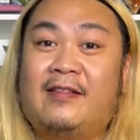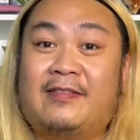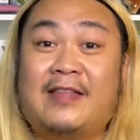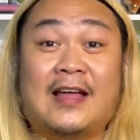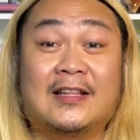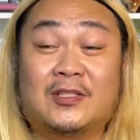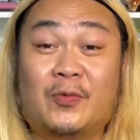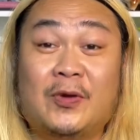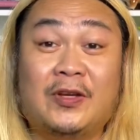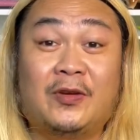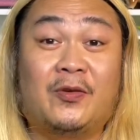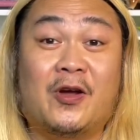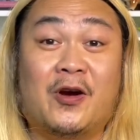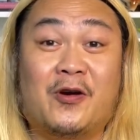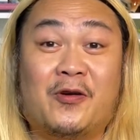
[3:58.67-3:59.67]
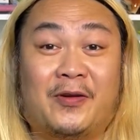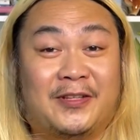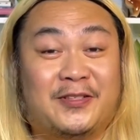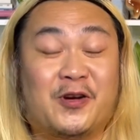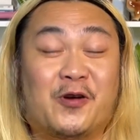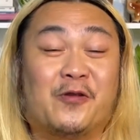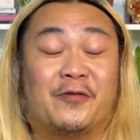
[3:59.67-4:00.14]
that's when you know
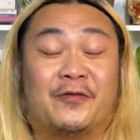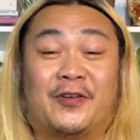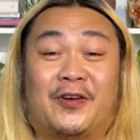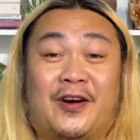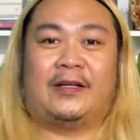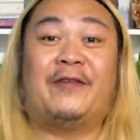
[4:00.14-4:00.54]
it's over.